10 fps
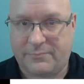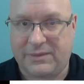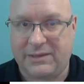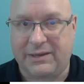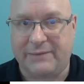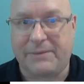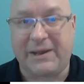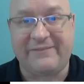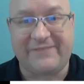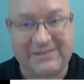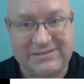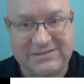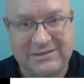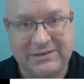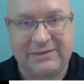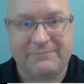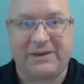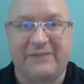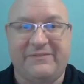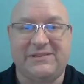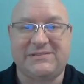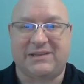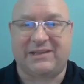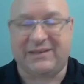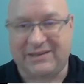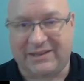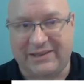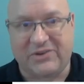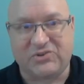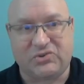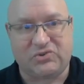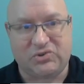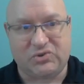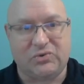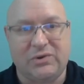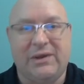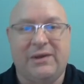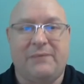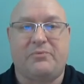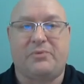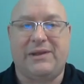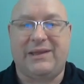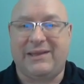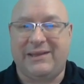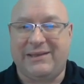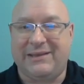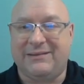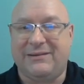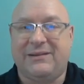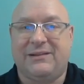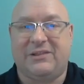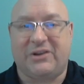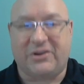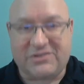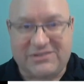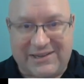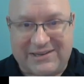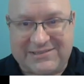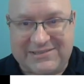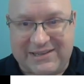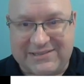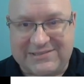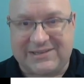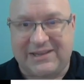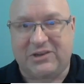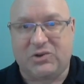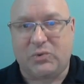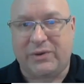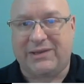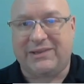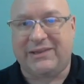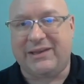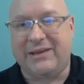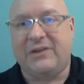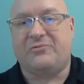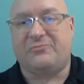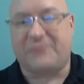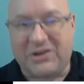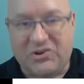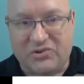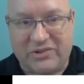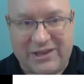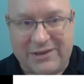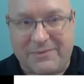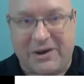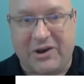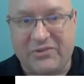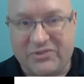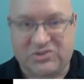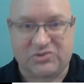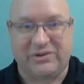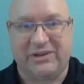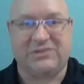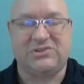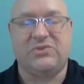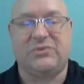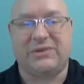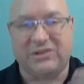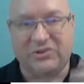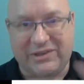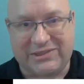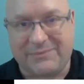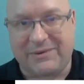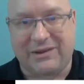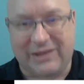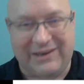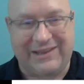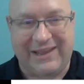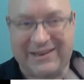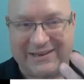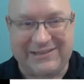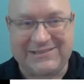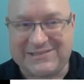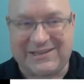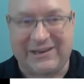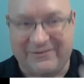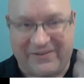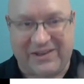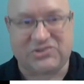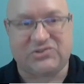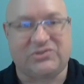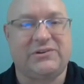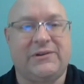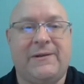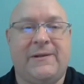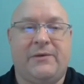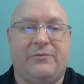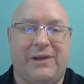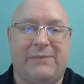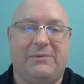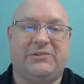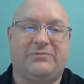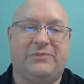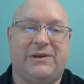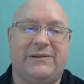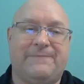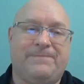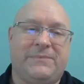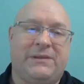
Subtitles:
PyViz, again, allows you to bring in large data sets and quickly render them on the screen so you can look at them and gain insight faster. We're able to run